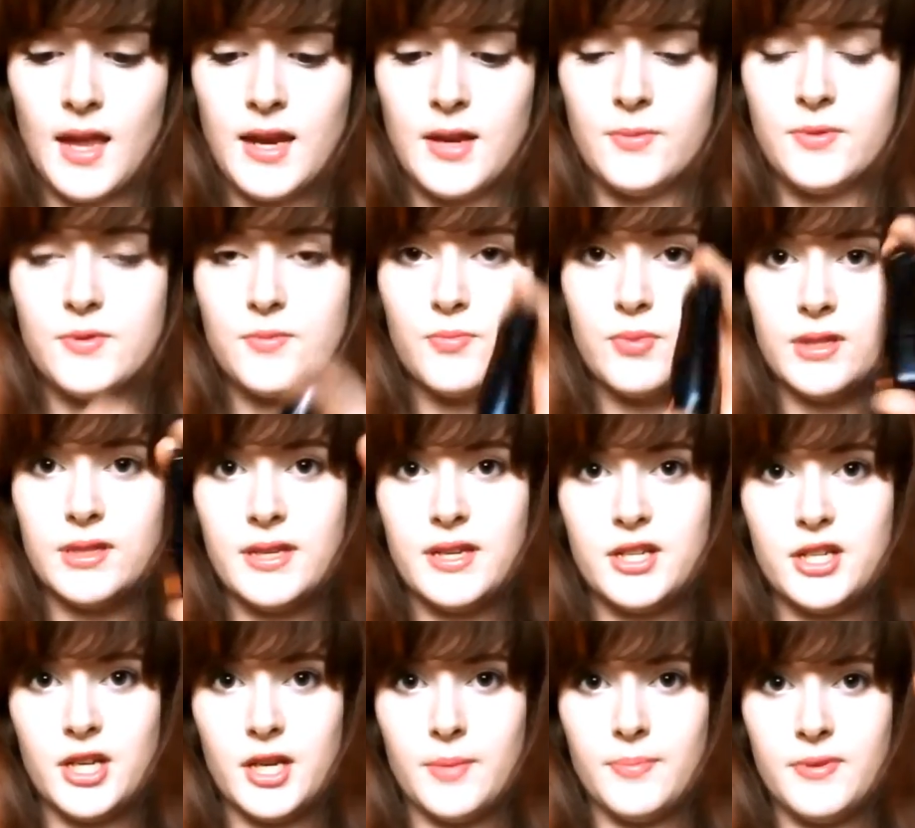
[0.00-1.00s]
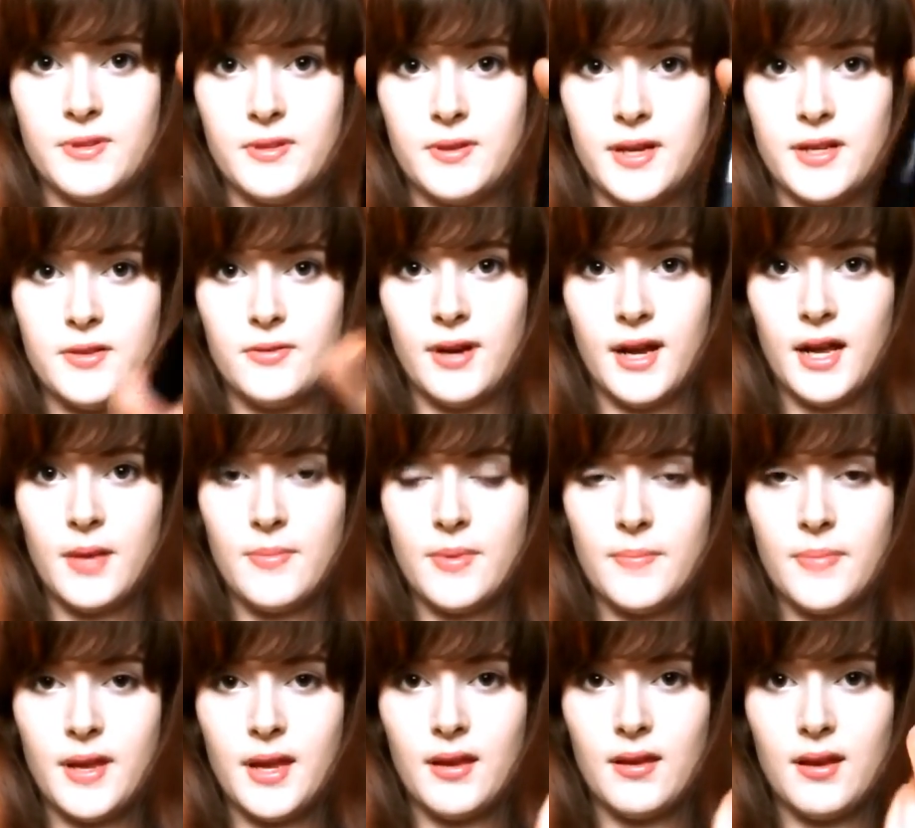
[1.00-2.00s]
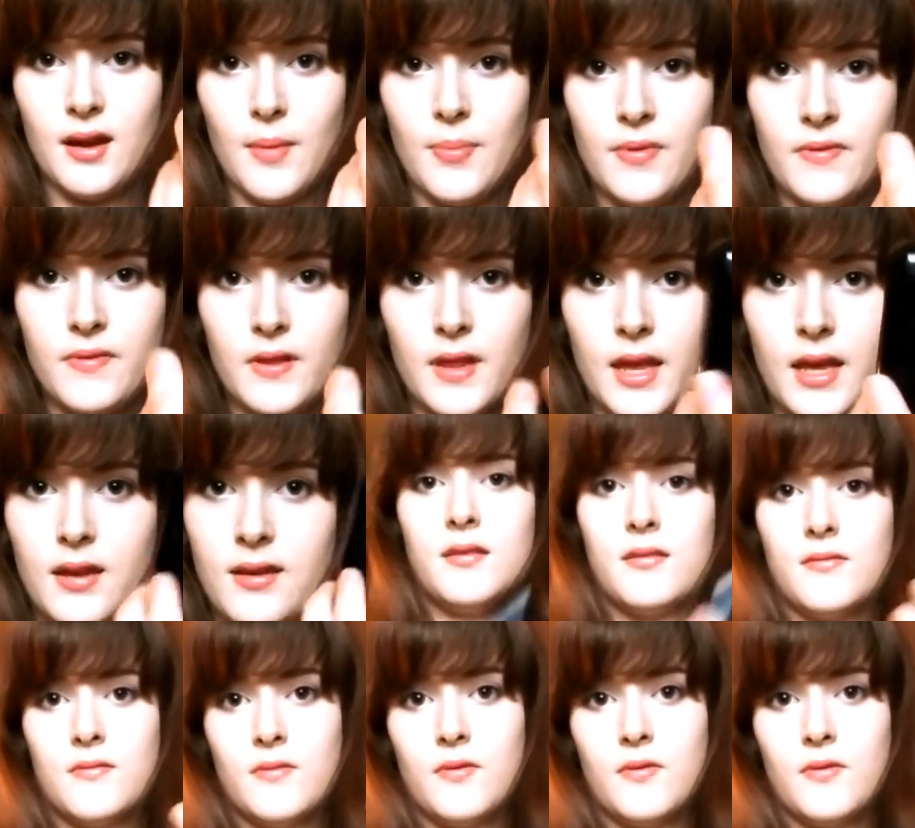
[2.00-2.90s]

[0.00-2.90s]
And it was really cheap, so I do recommend picking it up if you like it.